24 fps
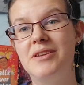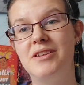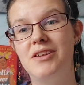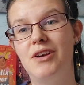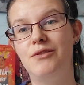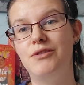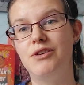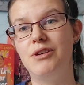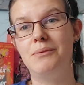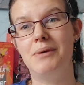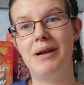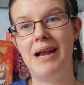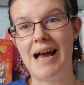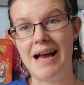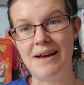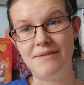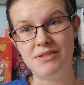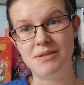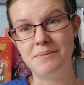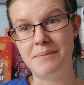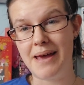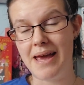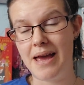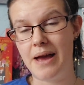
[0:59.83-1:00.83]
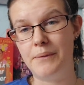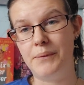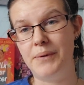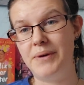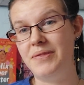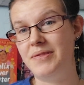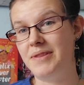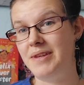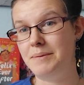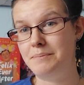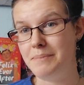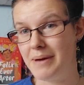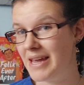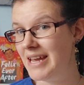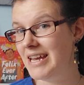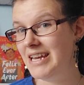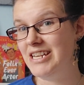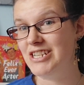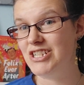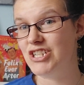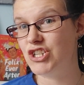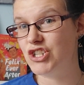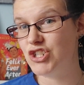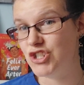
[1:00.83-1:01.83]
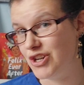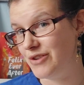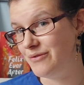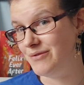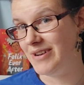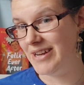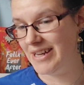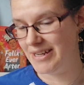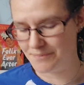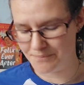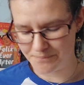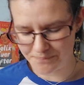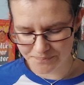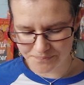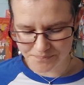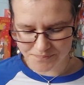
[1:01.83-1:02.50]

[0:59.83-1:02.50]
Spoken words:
so you will have to bear with the page shuffling.